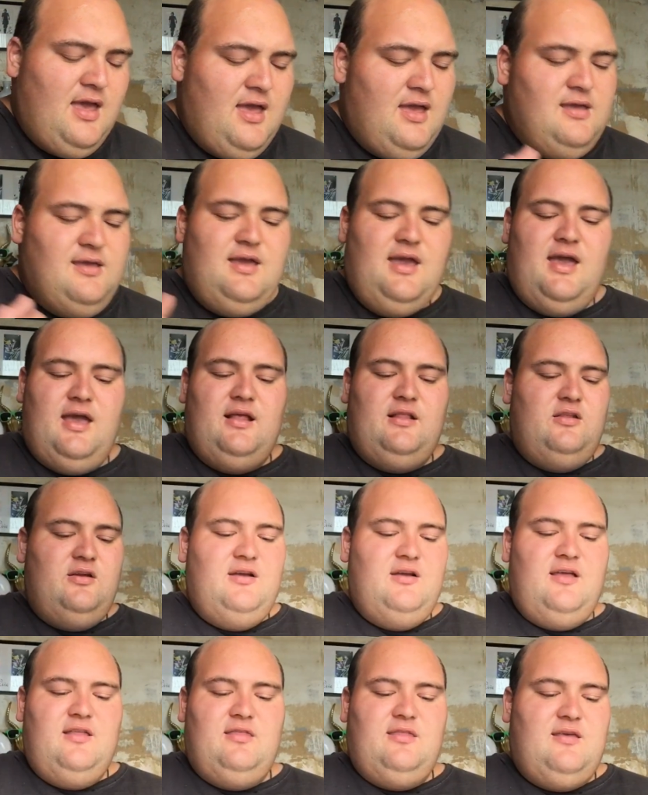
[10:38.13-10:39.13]
Yeah,
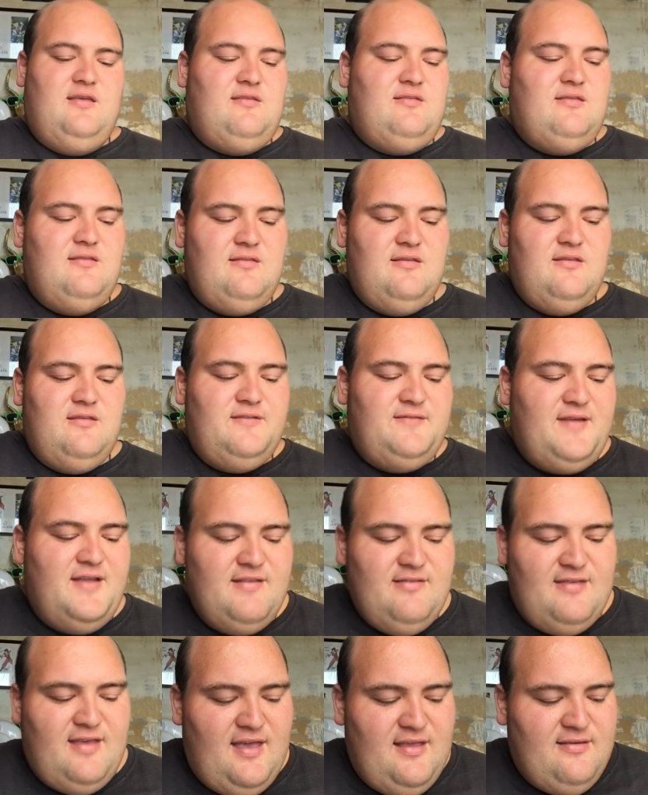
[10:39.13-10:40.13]
look at this. This is
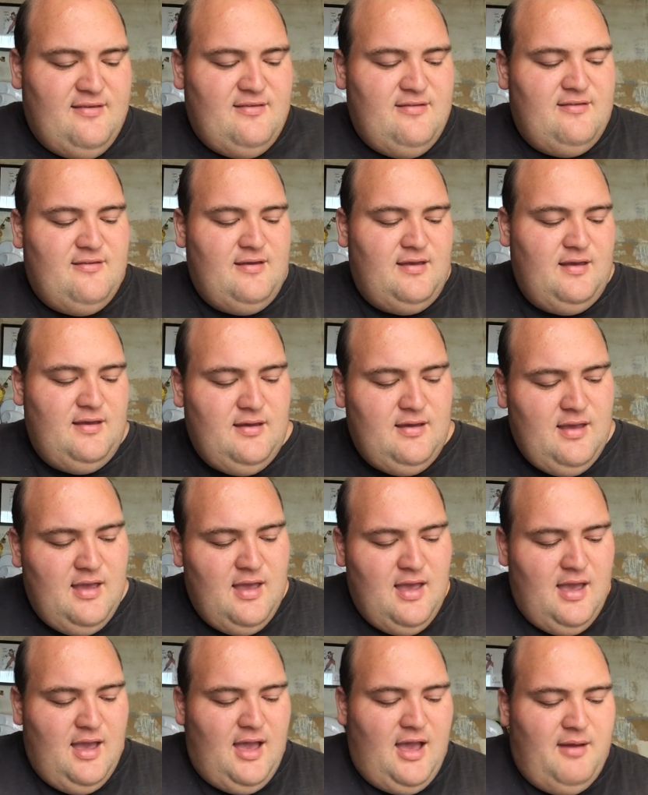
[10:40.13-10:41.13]
fantastic.
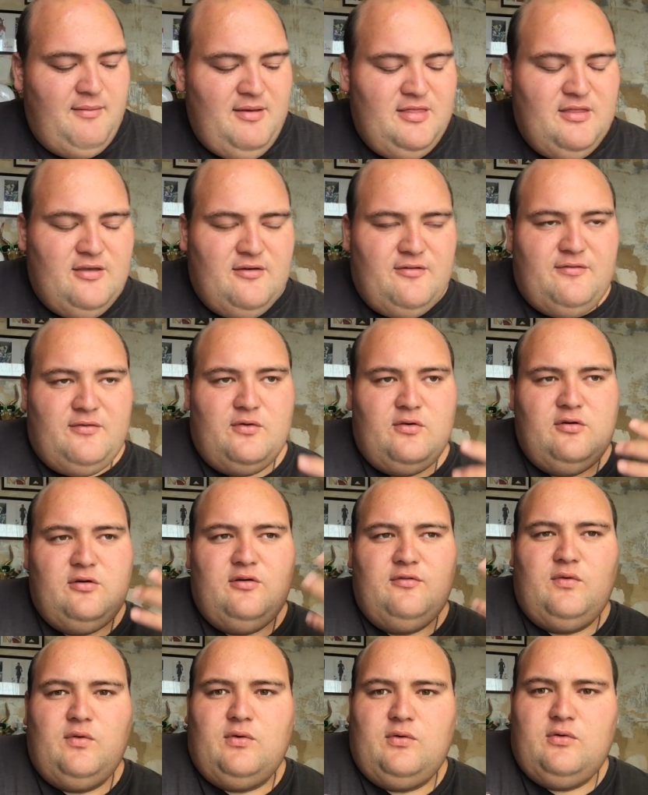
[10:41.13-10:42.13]
I mean, the Four
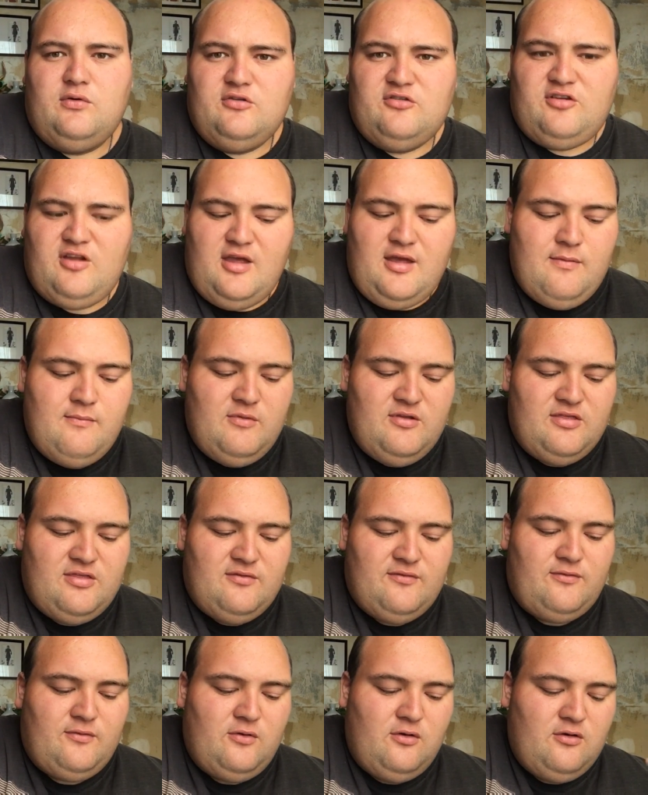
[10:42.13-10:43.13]
of Autumn with the
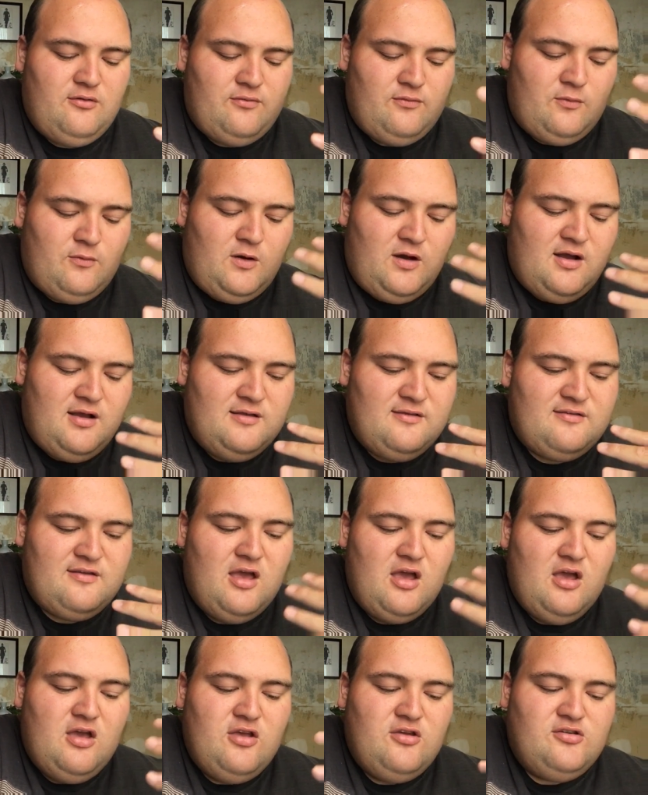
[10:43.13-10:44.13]
Four of Wands,
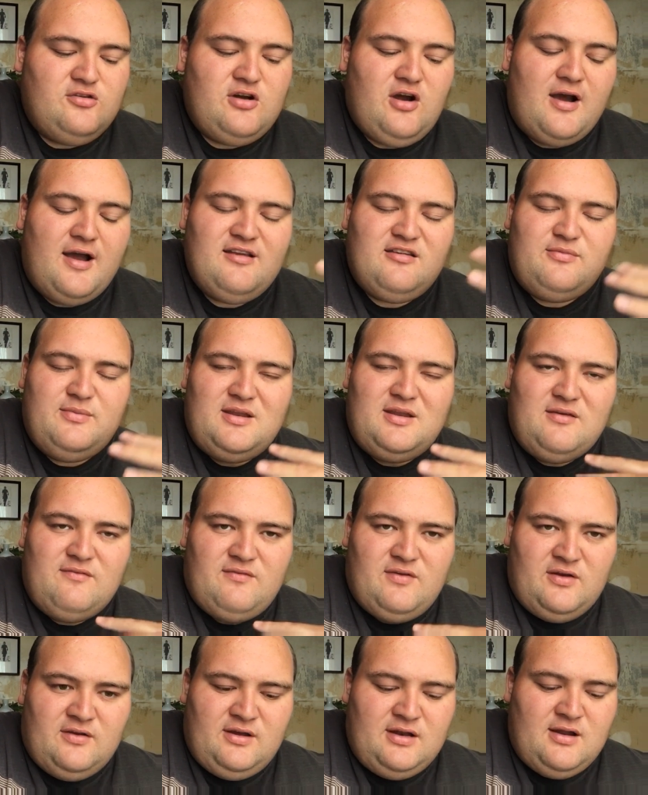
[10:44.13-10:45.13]
you're going to be in a
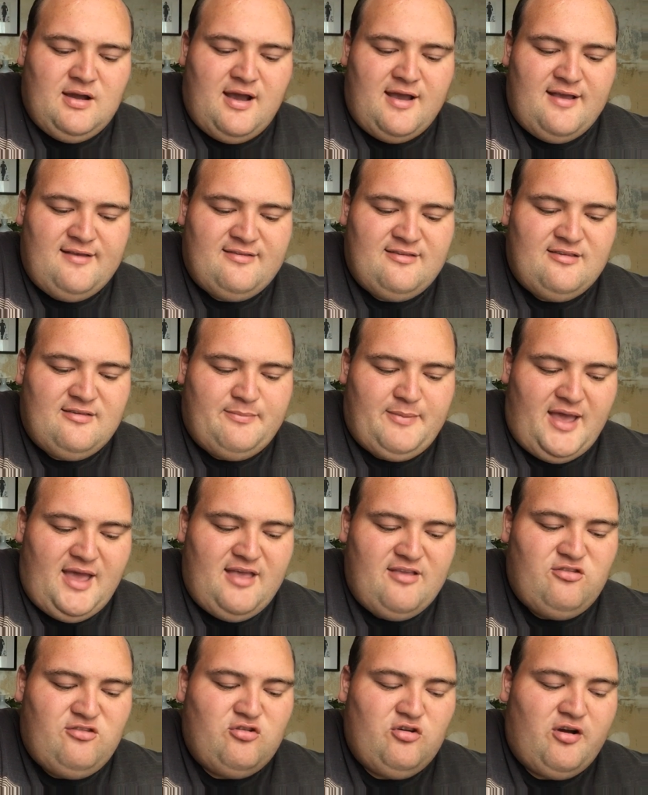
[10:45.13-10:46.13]
very nice
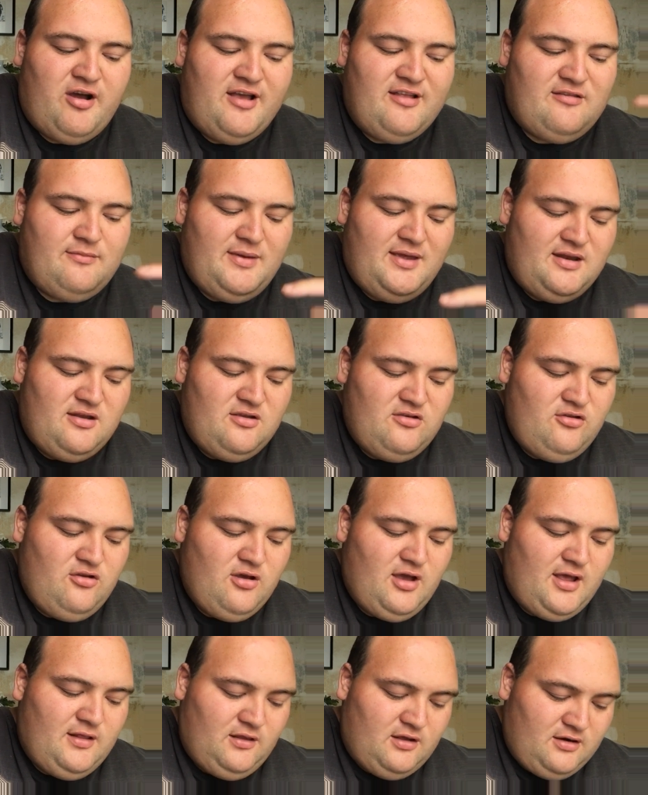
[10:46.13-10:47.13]
space. You're going to meet
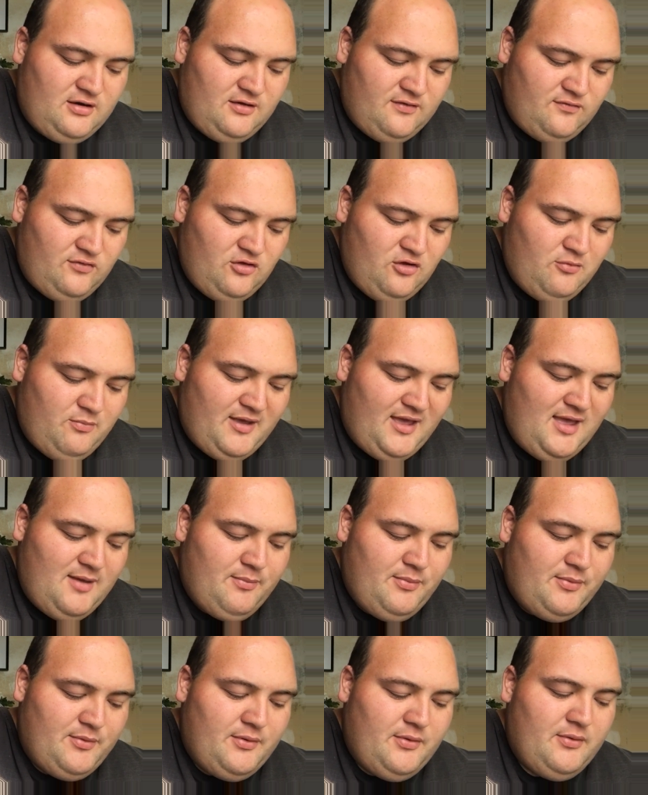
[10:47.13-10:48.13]
a lot of new
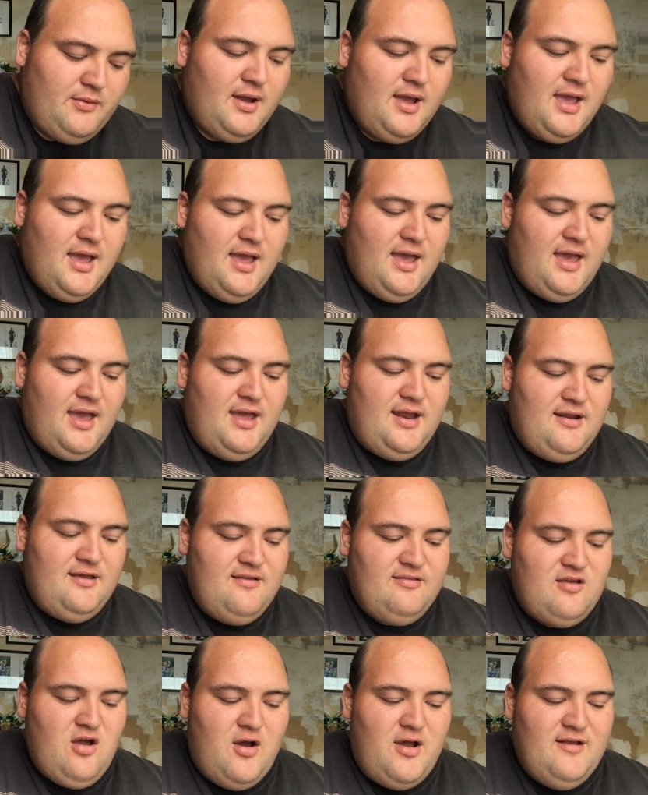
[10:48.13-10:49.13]
people. It
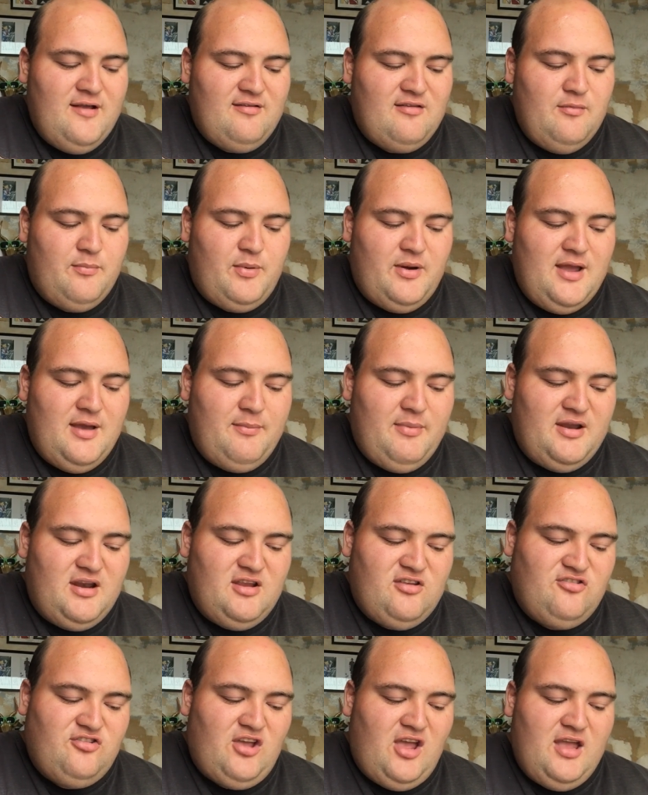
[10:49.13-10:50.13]
is going to bring a bit
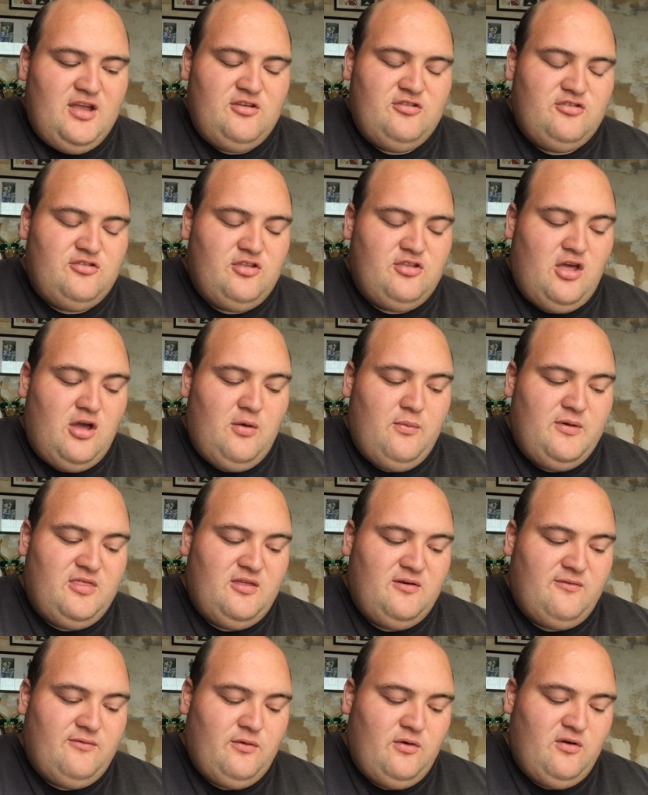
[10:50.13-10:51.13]
of change, though, with
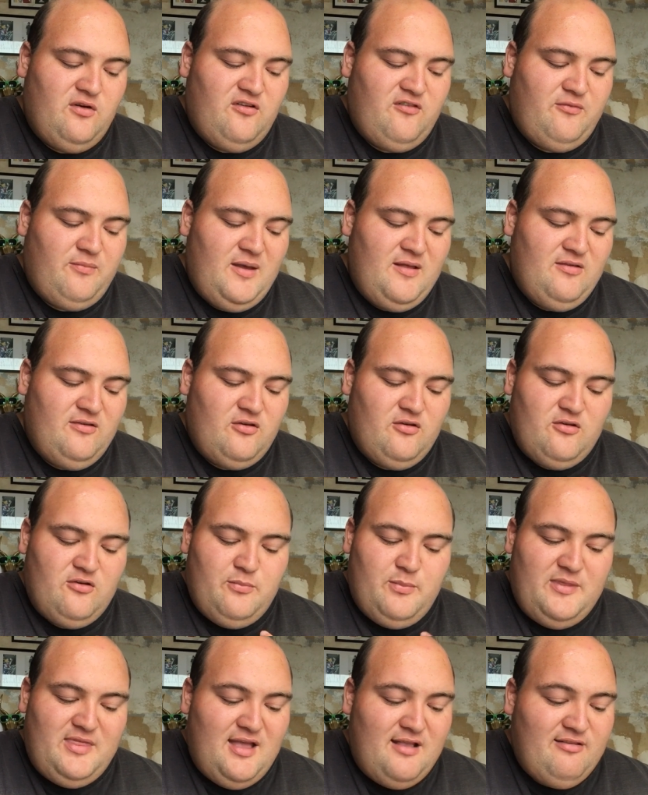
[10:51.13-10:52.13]
the Four of Pentacles,
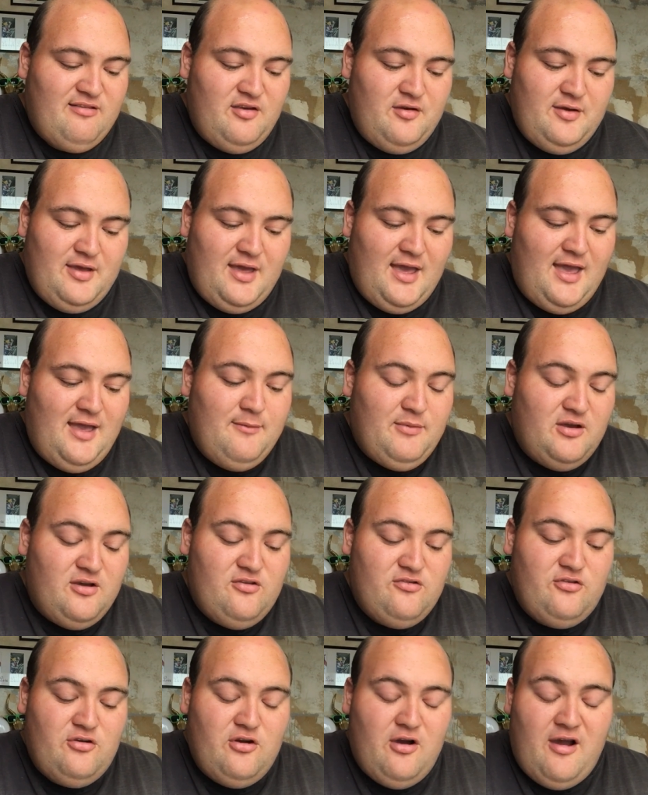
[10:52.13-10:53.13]
but that's okay
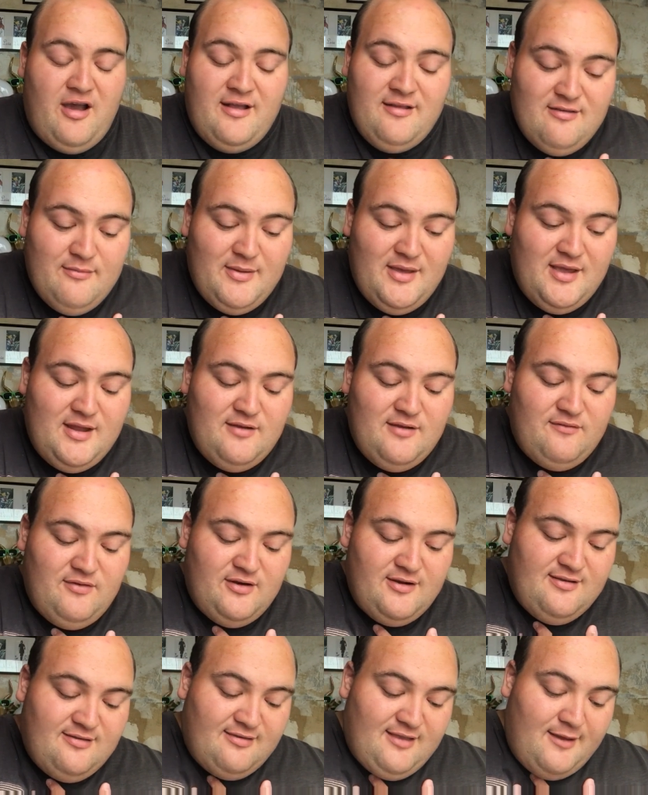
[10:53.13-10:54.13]
because you're going to be in a
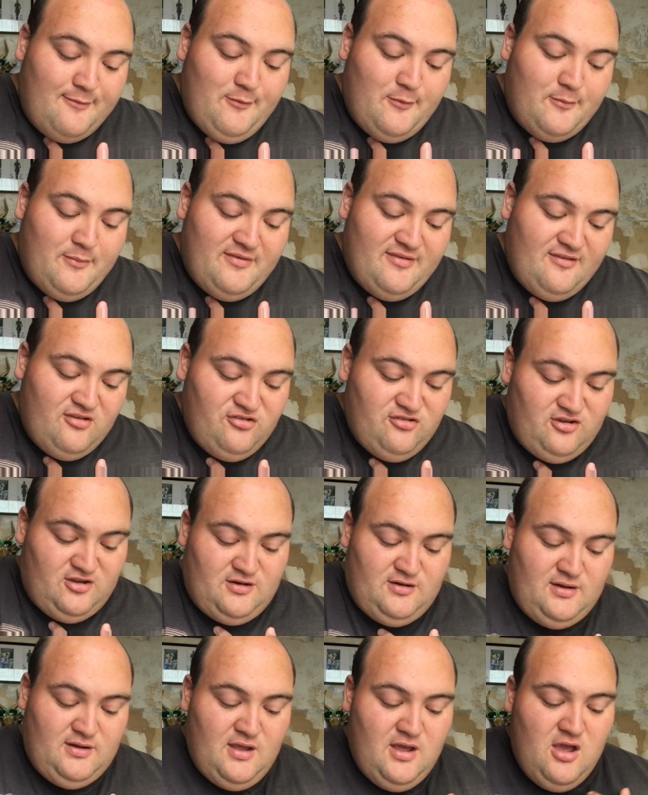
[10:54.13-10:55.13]
very stable
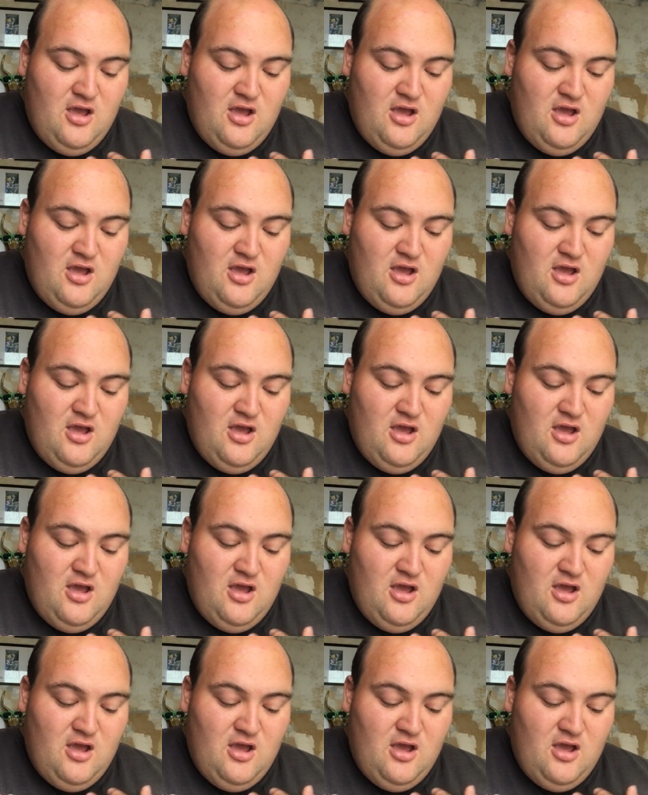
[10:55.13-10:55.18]
position.